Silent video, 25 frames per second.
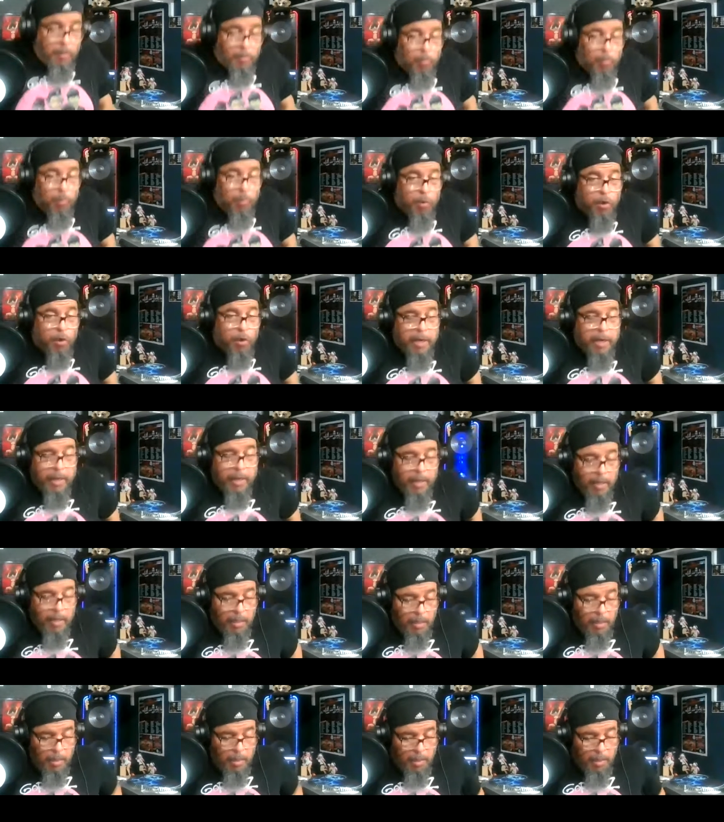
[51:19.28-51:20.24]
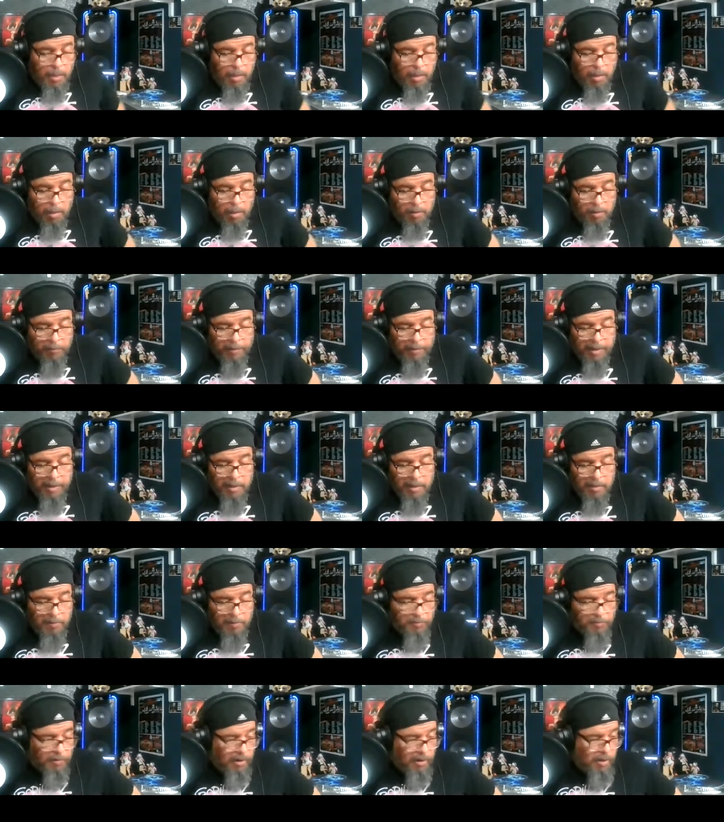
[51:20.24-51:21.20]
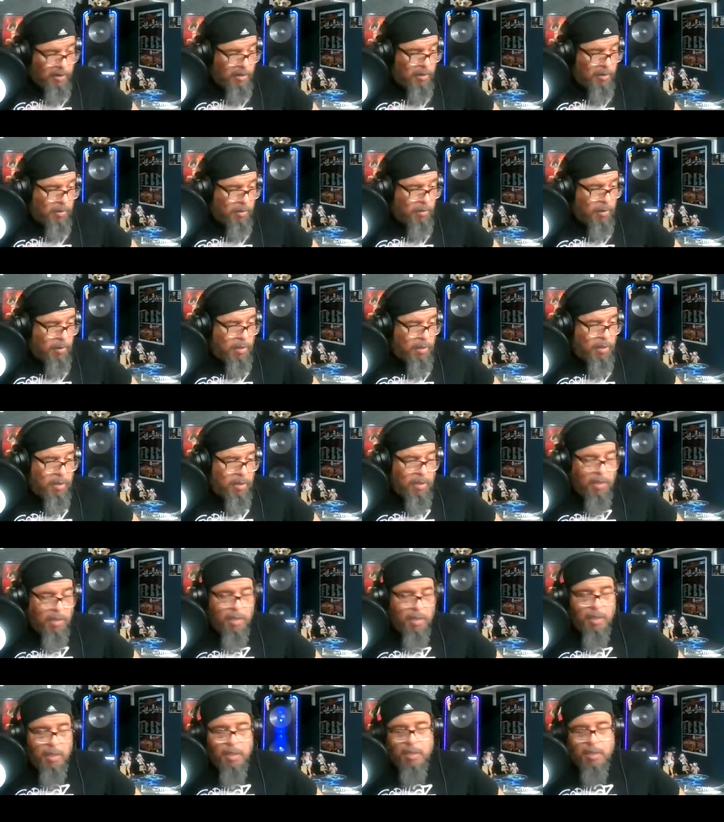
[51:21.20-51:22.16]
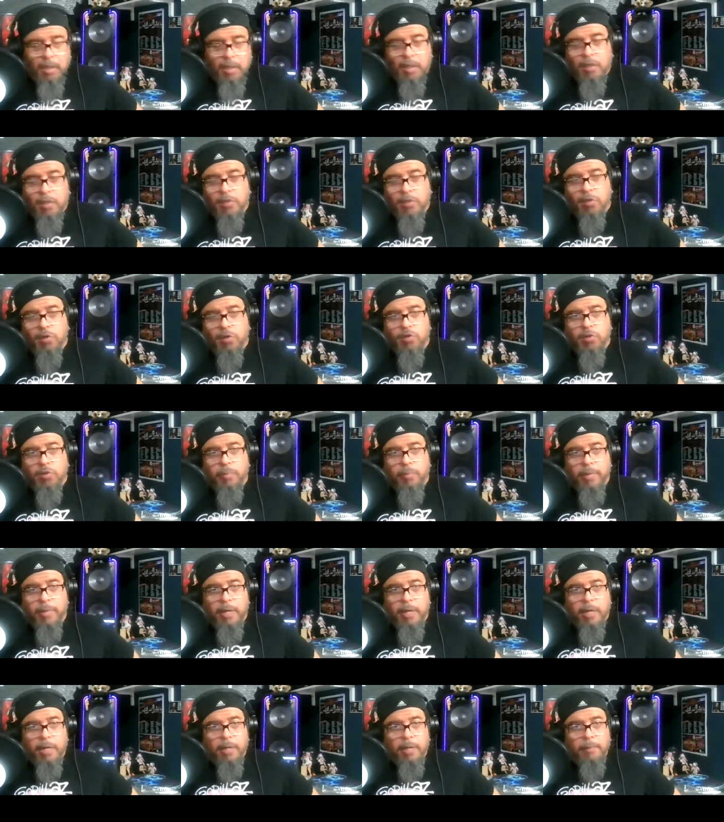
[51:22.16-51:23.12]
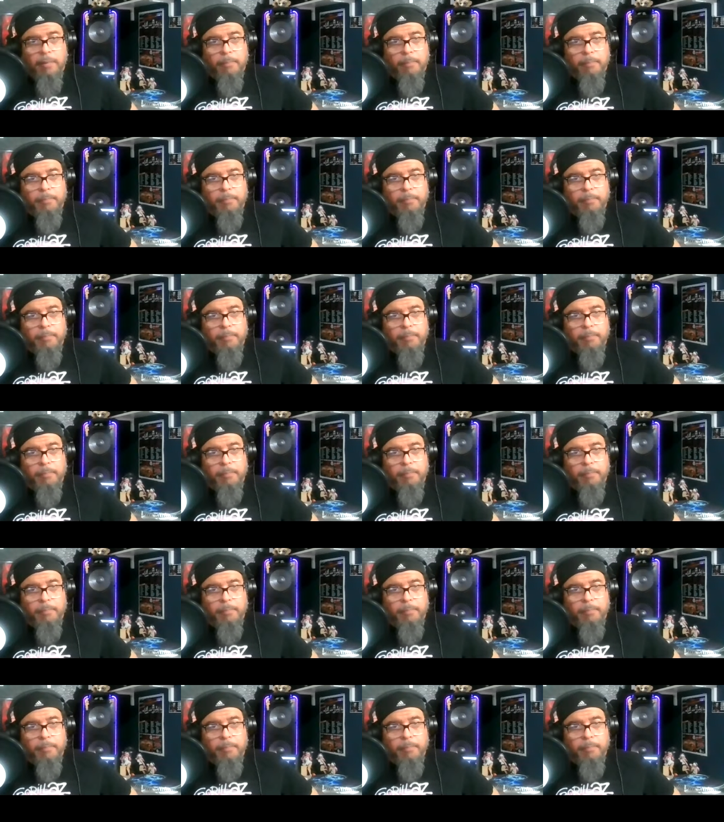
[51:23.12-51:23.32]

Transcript: Where can our fans find you on social media?